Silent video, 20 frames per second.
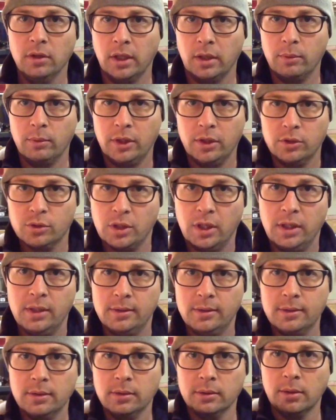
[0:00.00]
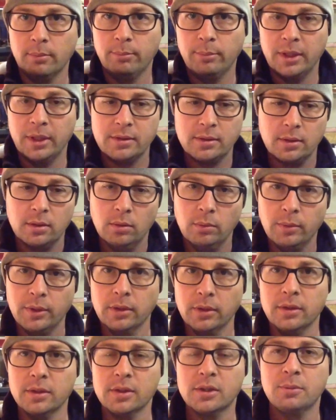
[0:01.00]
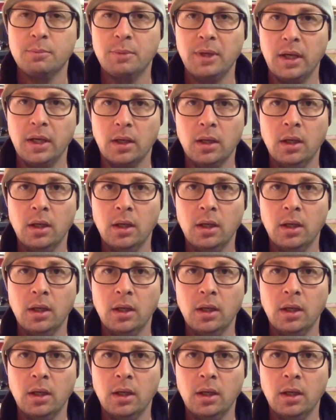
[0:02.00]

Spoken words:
like when you try and tilt a bicycle wheel that's spinning.